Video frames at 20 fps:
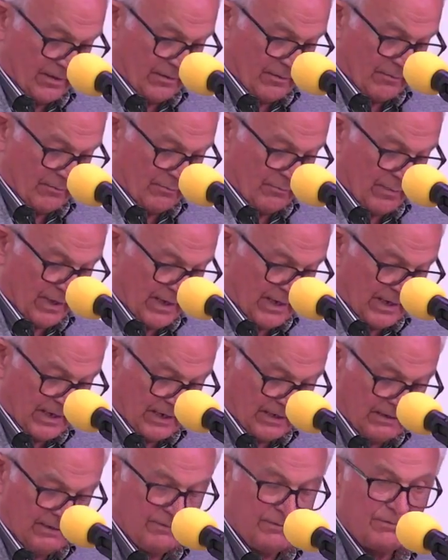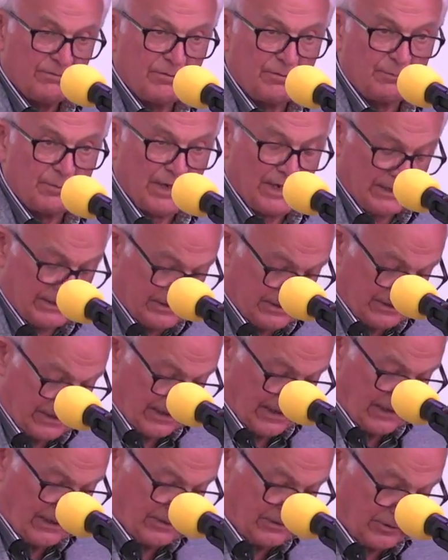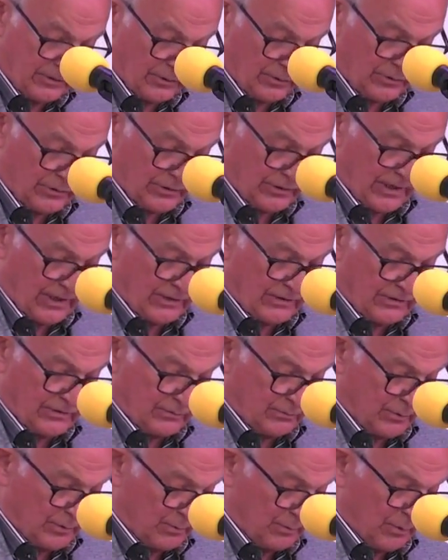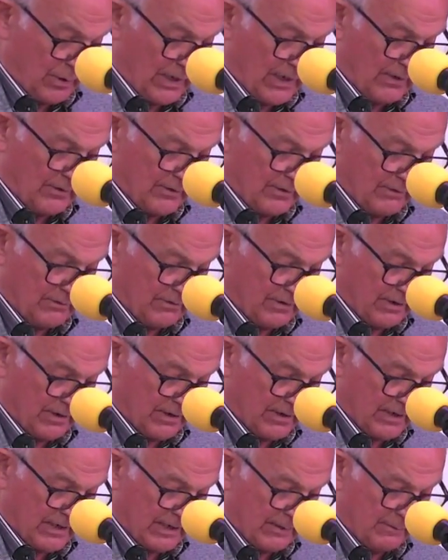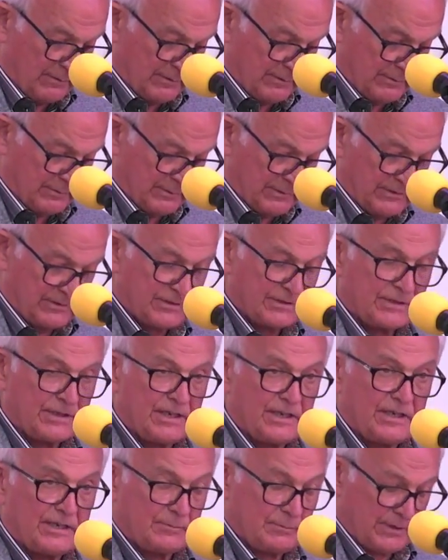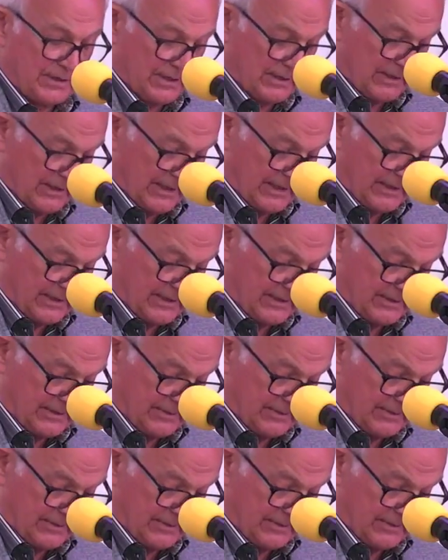Many from my state association were proud of our accomplishments in getting me elected.